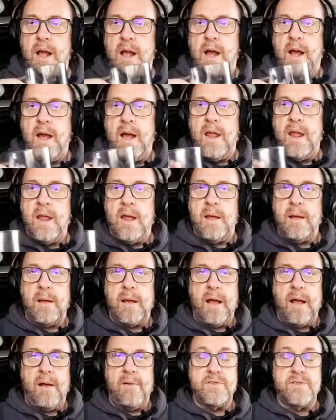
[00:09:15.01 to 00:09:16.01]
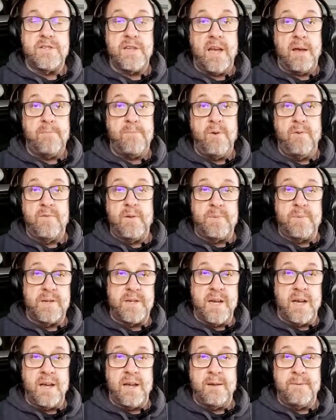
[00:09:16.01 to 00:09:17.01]
I will say I moved up the
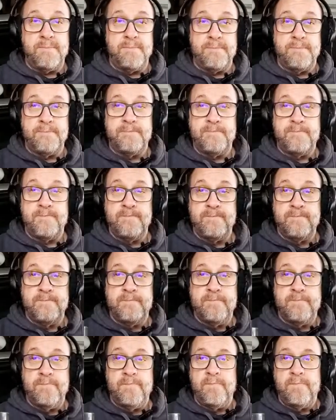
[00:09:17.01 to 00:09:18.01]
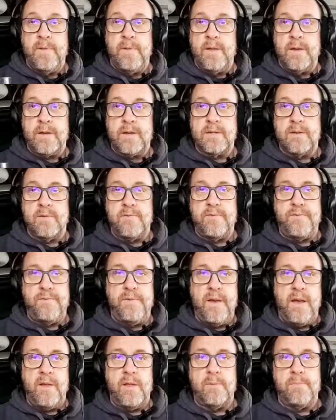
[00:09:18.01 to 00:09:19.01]
time because of
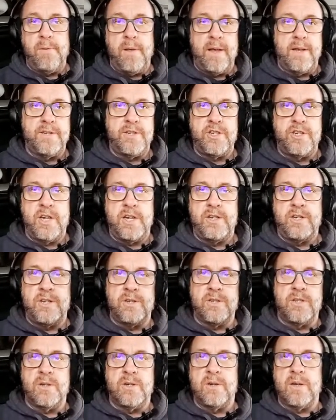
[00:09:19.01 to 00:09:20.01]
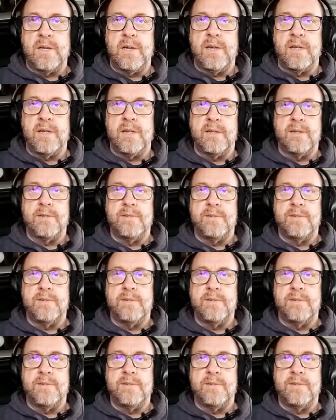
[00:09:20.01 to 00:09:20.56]
other plans changing, so I kind of